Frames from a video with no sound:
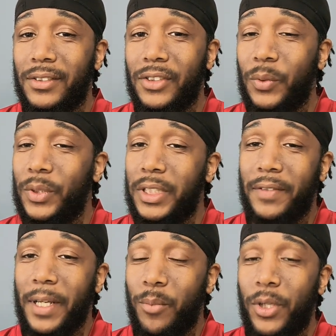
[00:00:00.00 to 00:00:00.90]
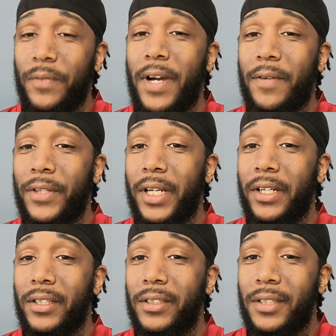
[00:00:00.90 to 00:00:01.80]
So we'll leave that 0.5 for
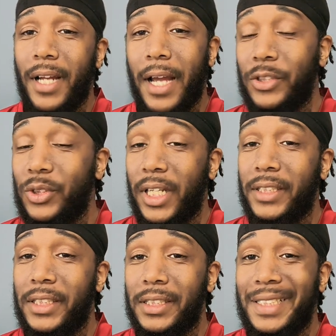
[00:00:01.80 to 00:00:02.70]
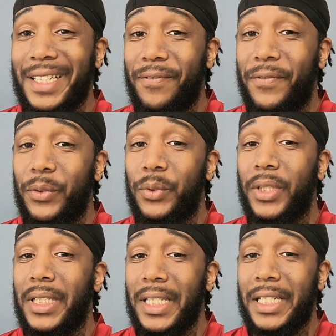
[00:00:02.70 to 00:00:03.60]
error. I usually like to get food
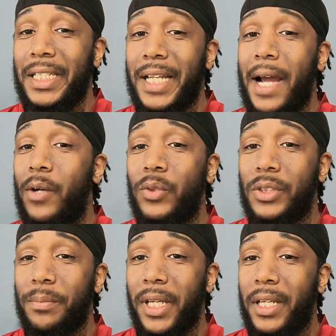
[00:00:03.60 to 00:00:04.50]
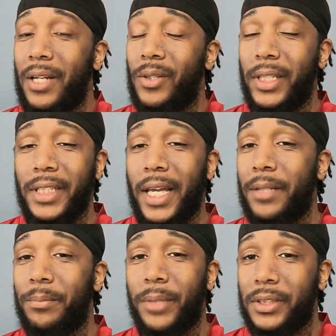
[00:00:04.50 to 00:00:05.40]
and eat it how it was made. I don't like to
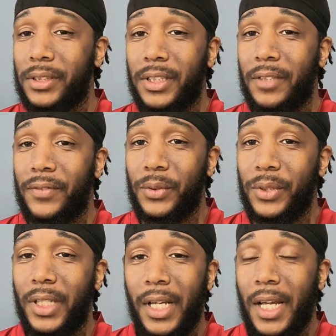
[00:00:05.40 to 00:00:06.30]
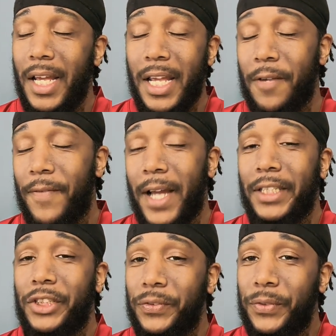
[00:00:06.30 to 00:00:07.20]
add a bunch of stuff to it. If I
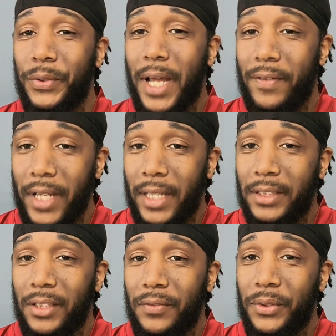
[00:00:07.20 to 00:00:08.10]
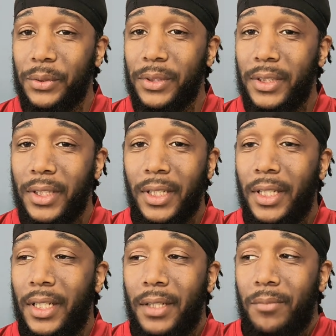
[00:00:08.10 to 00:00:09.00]
get your food and I have to add stuff to it,
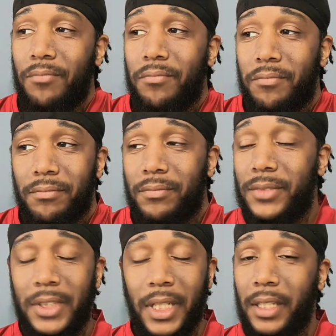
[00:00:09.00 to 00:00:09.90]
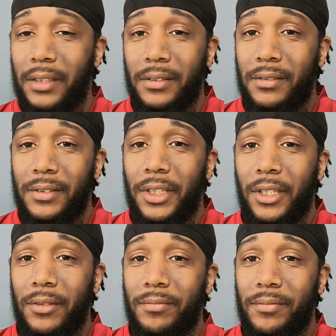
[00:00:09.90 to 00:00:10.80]
then, you
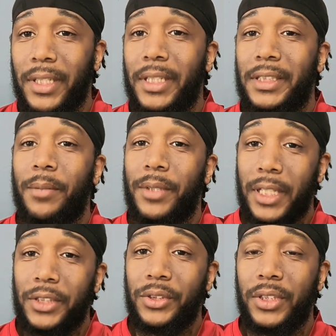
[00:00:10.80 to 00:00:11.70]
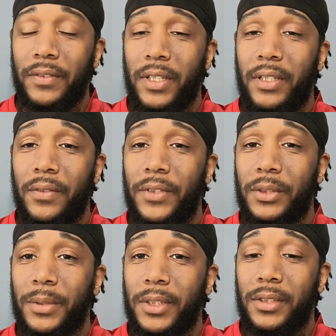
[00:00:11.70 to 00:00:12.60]
know, it's something that you should have done in the
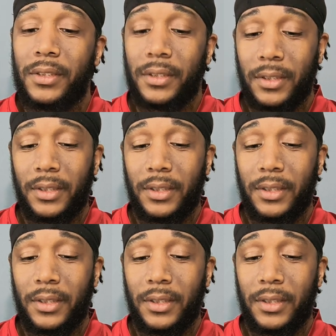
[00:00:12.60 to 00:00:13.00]
first place.